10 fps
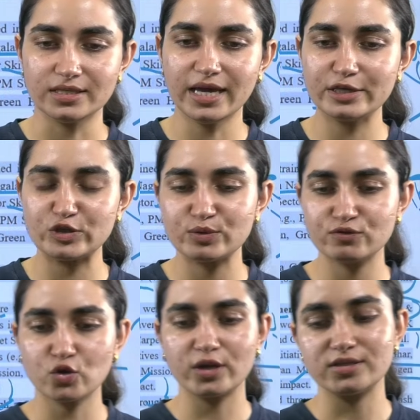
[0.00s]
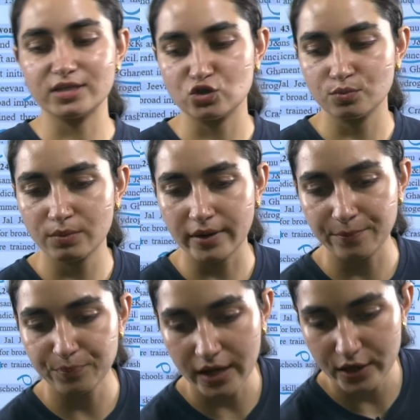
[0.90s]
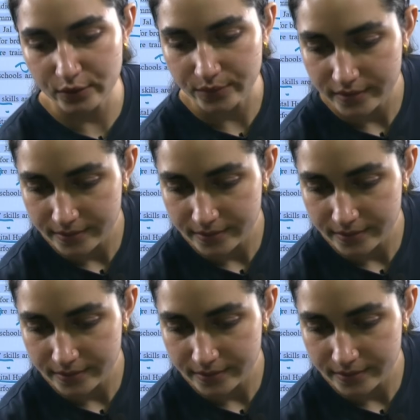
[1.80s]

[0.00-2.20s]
Thank you so much for joining the session. Bye bye. Thank you.